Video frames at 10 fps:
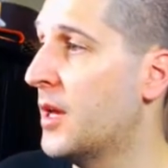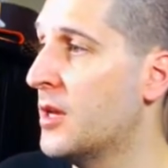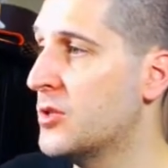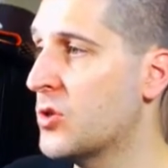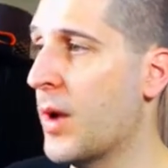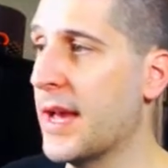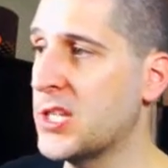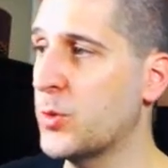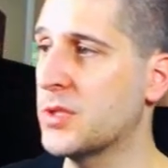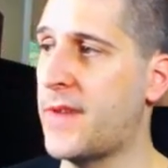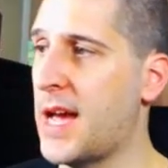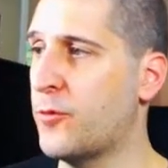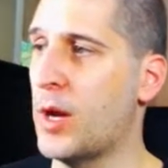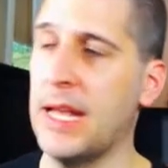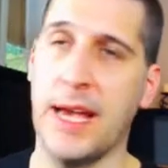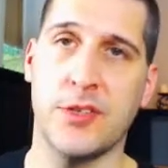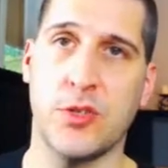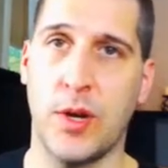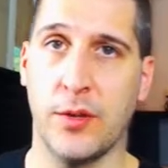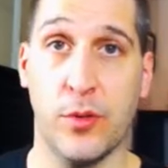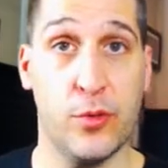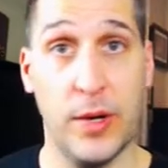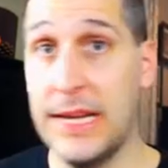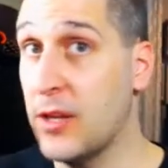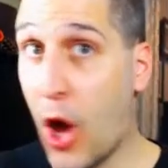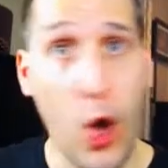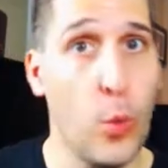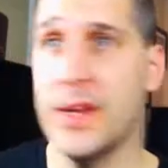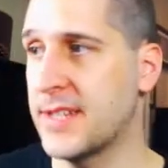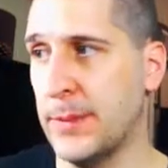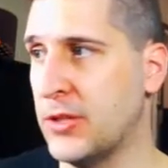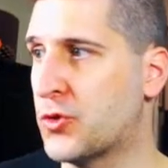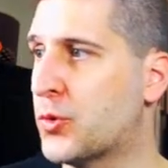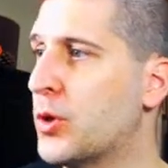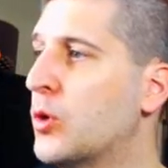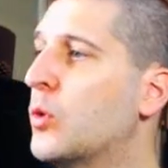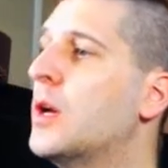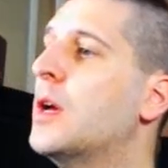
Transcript: So x equals 5 while x is greater than 3, always going to be true.